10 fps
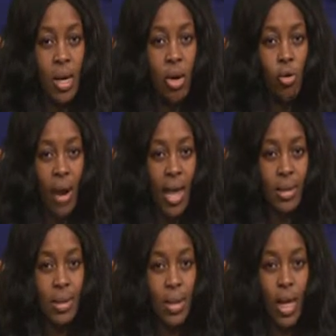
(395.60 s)

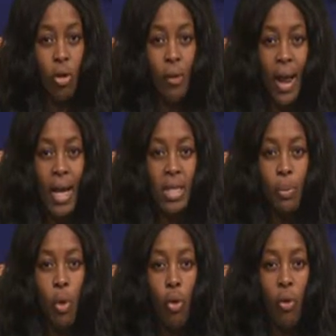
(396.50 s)
grants. The grant
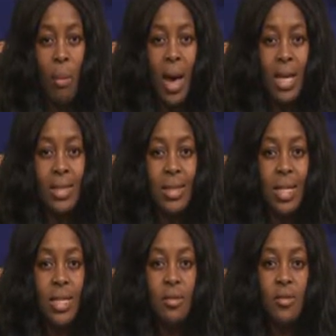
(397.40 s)
program
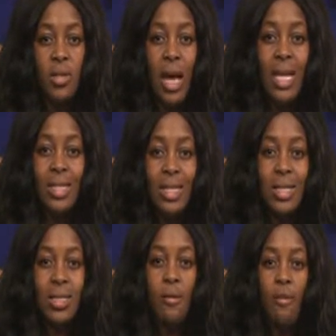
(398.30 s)

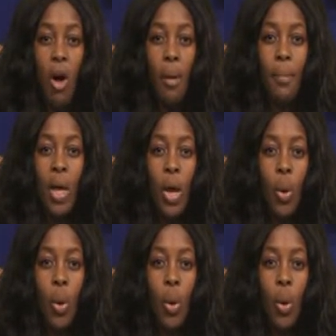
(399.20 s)
assists farm